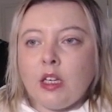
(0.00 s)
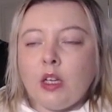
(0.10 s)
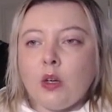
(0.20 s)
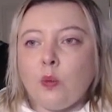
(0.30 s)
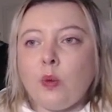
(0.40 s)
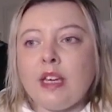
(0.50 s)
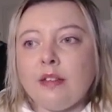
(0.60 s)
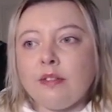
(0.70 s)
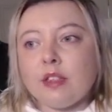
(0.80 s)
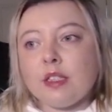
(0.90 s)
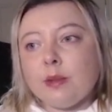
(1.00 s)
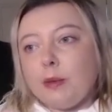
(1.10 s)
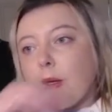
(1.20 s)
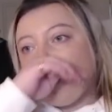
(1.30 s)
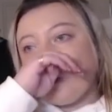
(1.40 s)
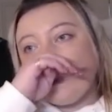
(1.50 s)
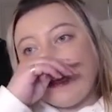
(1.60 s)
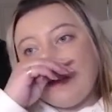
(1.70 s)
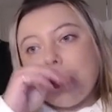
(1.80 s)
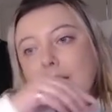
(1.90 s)
Waiting for the spirits to
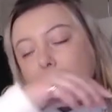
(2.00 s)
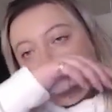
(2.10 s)
come in